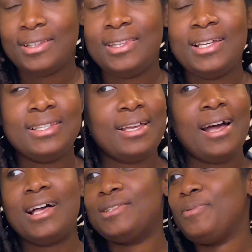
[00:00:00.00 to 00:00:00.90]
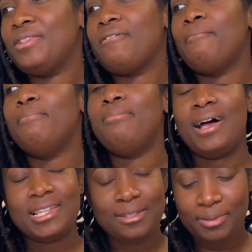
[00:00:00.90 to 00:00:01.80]
This has been the
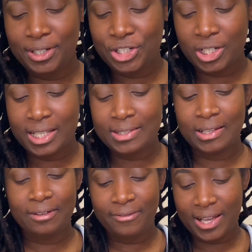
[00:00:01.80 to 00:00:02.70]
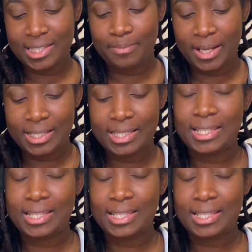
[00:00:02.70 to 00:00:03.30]
best purchase and investment